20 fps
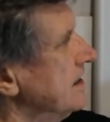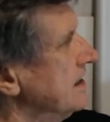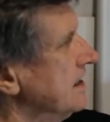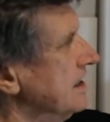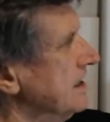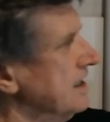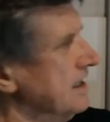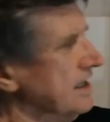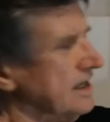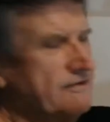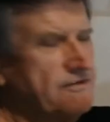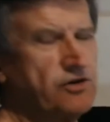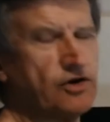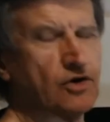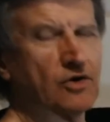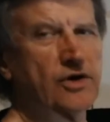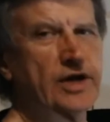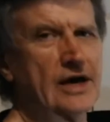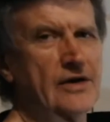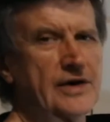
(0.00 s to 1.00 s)
if you're
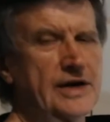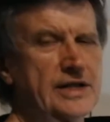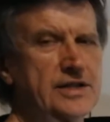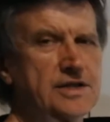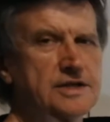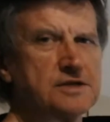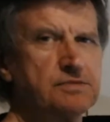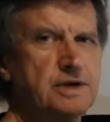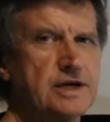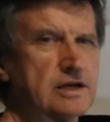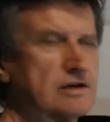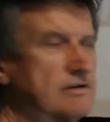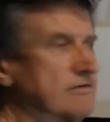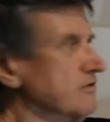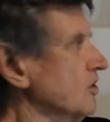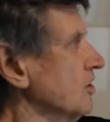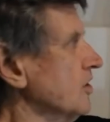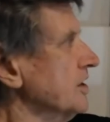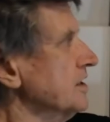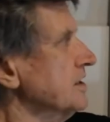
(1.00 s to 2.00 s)
going at the speed of
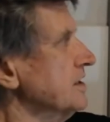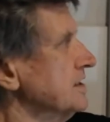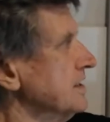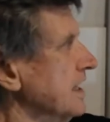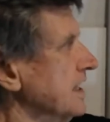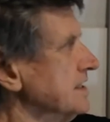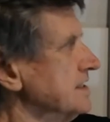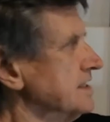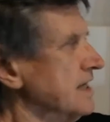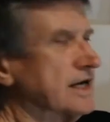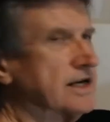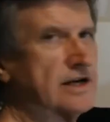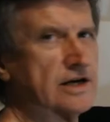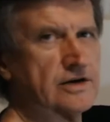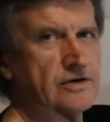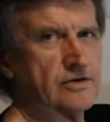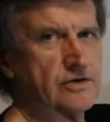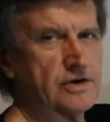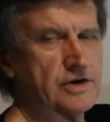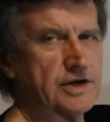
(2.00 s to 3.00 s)
light, it takes
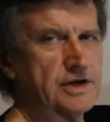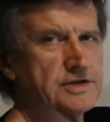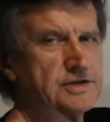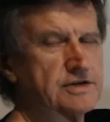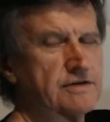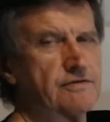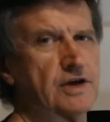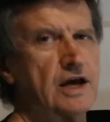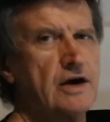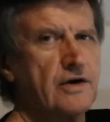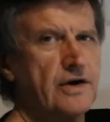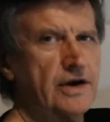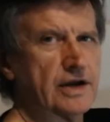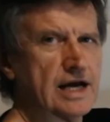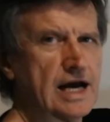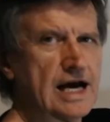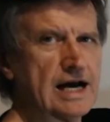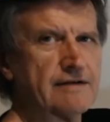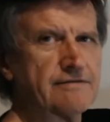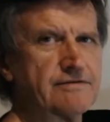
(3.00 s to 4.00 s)
800 years. If you're going at
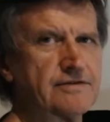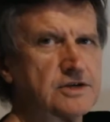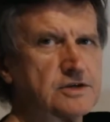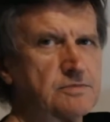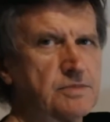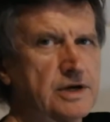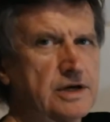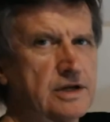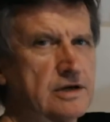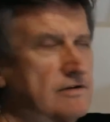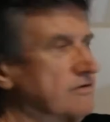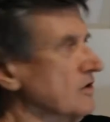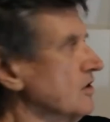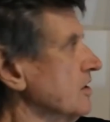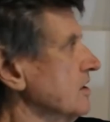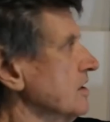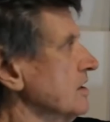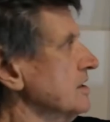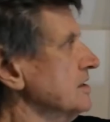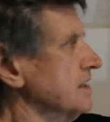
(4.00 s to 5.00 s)
half the speed of
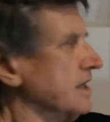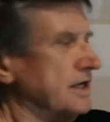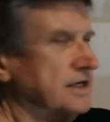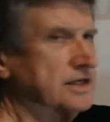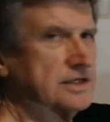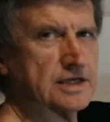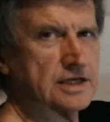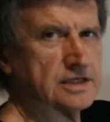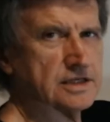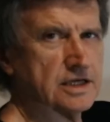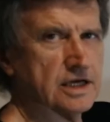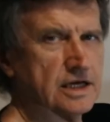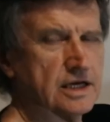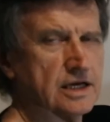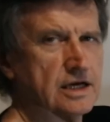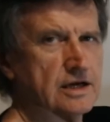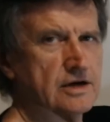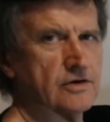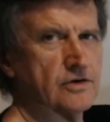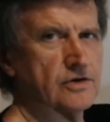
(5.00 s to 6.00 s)
light, it takes
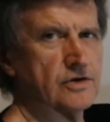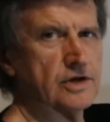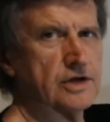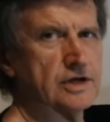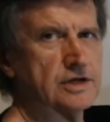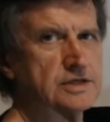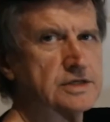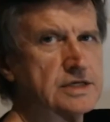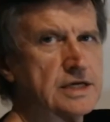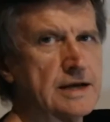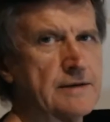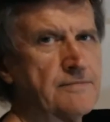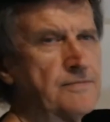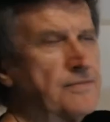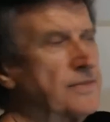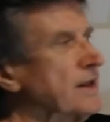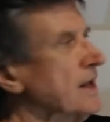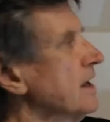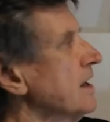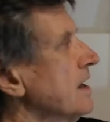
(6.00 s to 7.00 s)
1600 years.
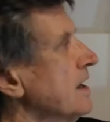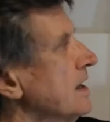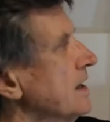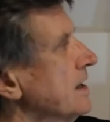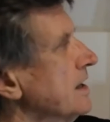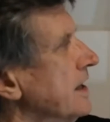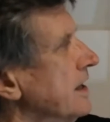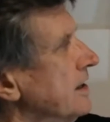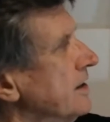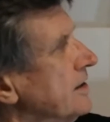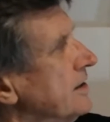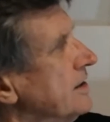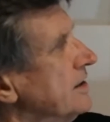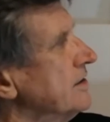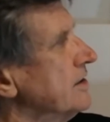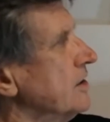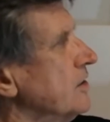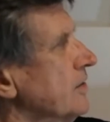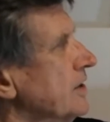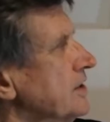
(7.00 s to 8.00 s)
Now, the
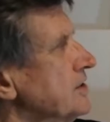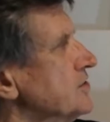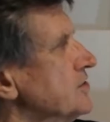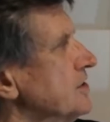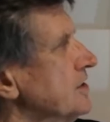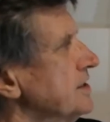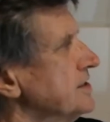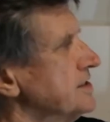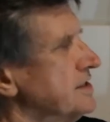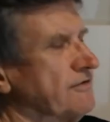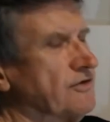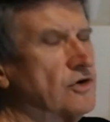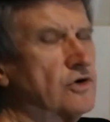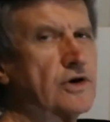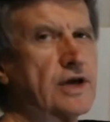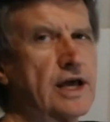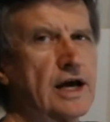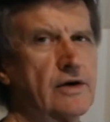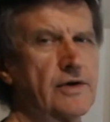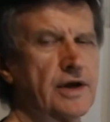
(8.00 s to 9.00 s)
question is, if you're
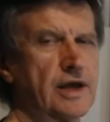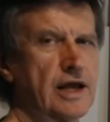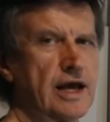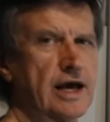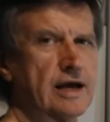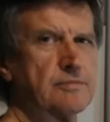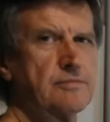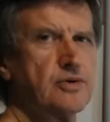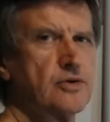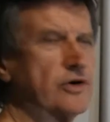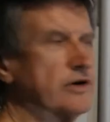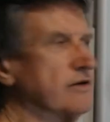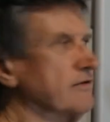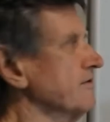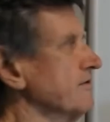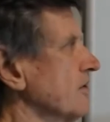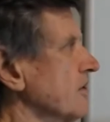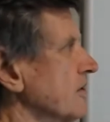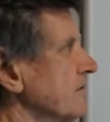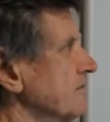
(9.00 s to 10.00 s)
going at
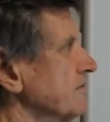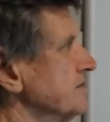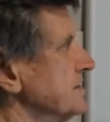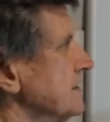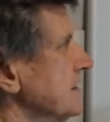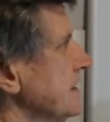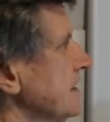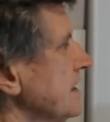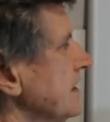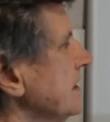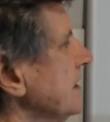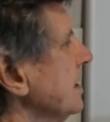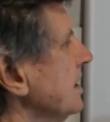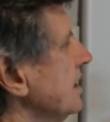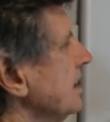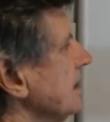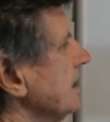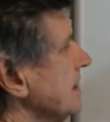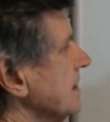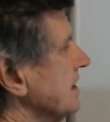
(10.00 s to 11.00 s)
0.5 c,
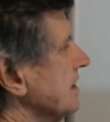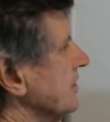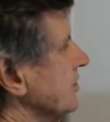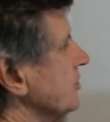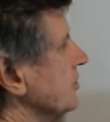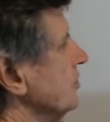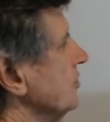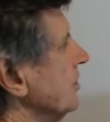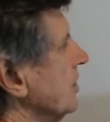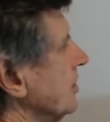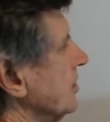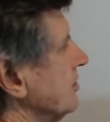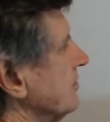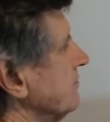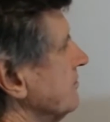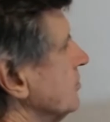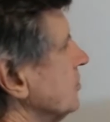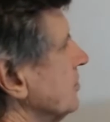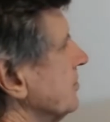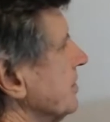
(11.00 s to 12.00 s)
you know the
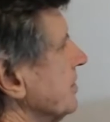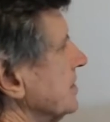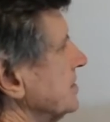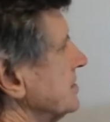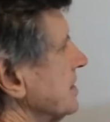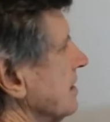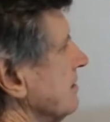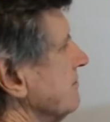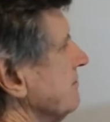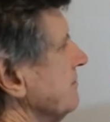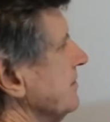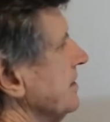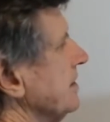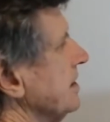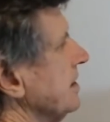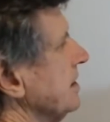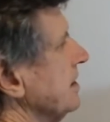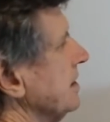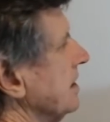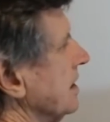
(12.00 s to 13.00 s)
formulas are V